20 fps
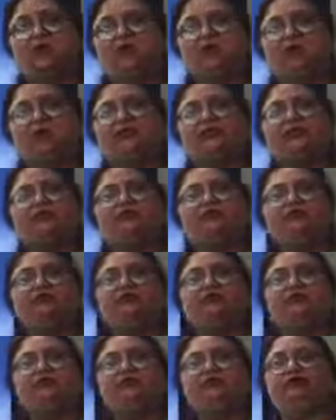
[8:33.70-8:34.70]
while they were
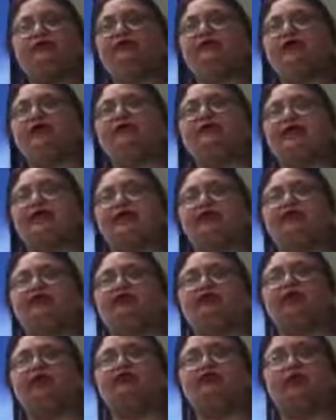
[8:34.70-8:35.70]
moving from one
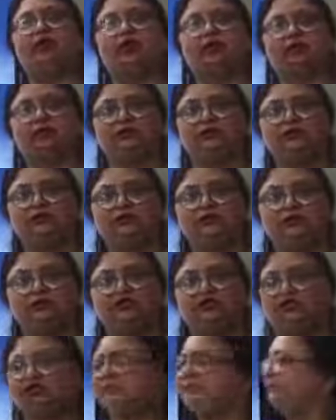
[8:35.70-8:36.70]
territory to the other
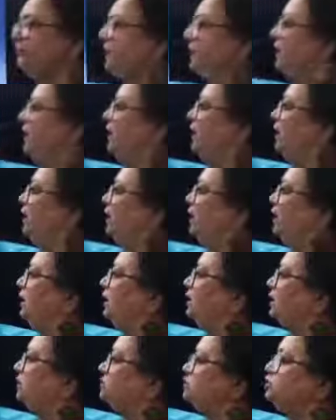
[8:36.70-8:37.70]
territory.
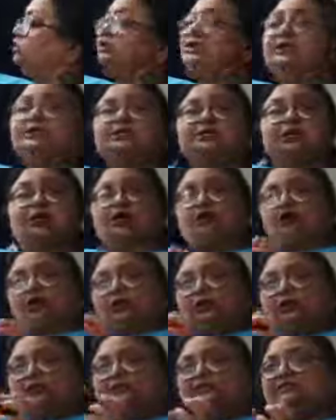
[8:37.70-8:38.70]
So there,
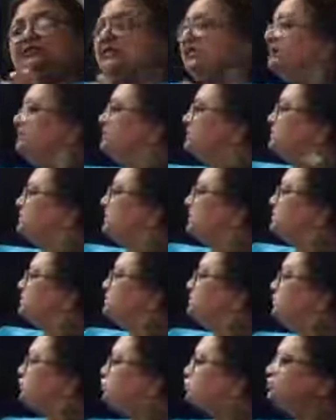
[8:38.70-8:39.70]
all these internal
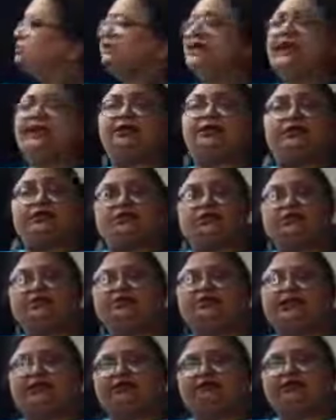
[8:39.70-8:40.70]
dues and
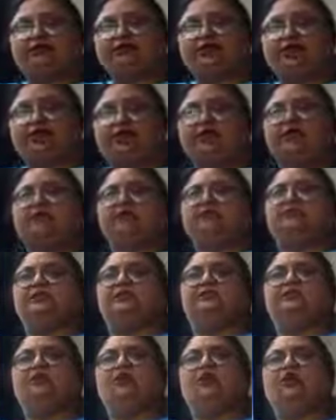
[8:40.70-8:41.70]
duties that were there,
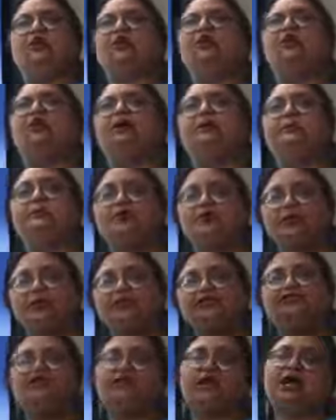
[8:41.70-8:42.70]
they were all
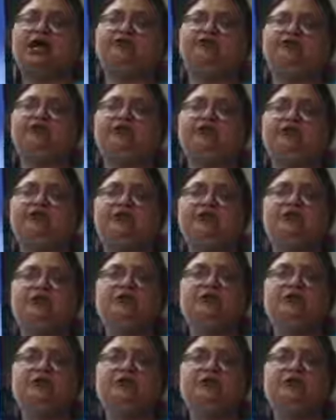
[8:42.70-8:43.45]
abolished after the